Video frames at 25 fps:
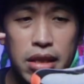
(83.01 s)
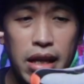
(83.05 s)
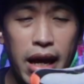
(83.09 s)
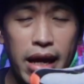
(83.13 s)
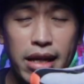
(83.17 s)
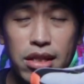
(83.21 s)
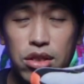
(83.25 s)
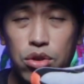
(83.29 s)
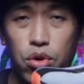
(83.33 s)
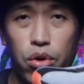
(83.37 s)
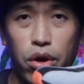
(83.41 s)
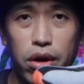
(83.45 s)

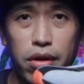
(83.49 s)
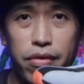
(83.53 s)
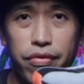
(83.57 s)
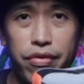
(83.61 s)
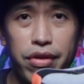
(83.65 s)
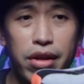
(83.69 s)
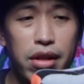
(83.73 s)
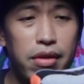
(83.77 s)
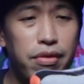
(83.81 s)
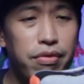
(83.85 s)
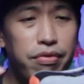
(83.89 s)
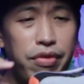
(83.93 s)
nice court
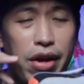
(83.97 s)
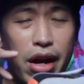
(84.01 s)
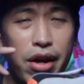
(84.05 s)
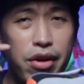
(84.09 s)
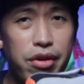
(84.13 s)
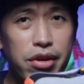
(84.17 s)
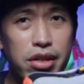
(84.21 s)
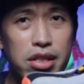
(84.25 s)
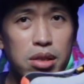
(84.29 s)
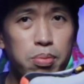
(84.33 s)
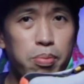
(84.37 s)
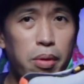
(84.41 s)
feel, very
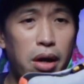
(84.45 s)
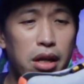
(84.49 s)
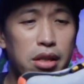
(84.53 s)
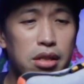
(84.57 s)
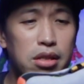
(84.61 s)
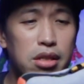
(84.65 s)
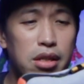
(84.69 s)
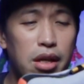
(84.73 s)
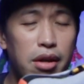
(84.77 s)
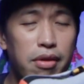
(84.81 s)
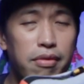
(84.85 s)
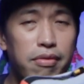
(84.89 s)

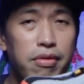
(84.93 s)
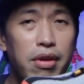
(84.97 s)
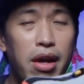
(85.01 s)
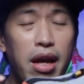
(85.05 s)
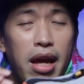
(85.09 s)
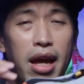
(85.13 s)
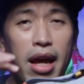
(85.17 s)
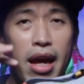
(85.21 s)
responsive,